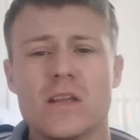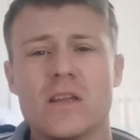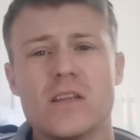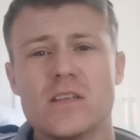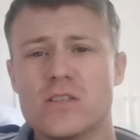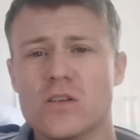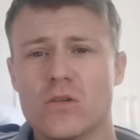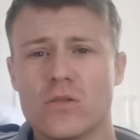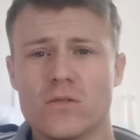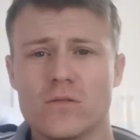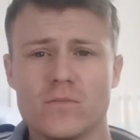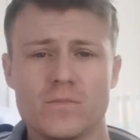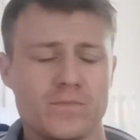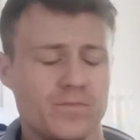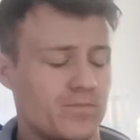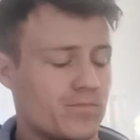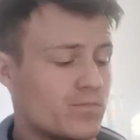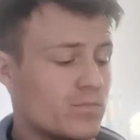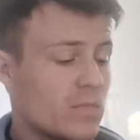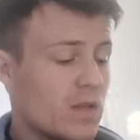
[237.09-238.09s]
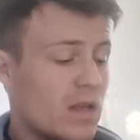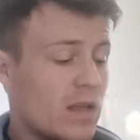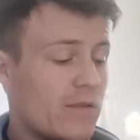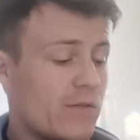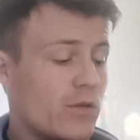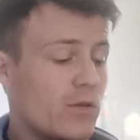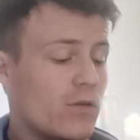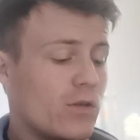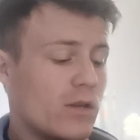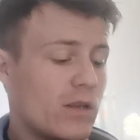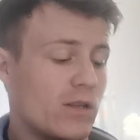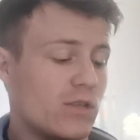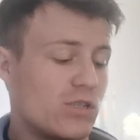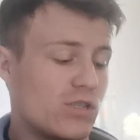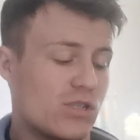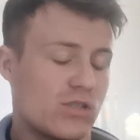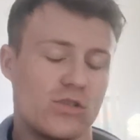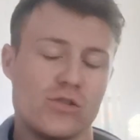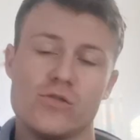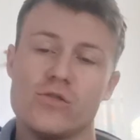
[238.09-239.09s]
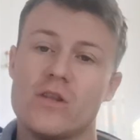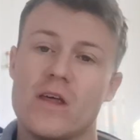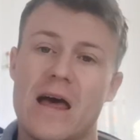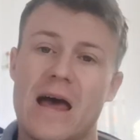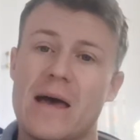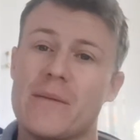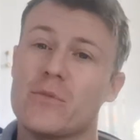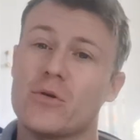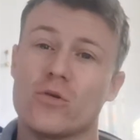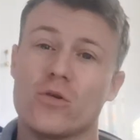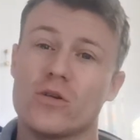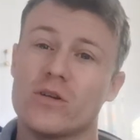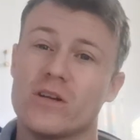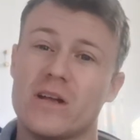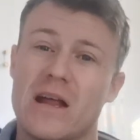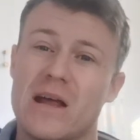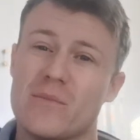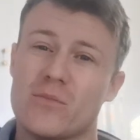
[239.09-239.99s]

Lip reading: The song, if you can just do the hammer on and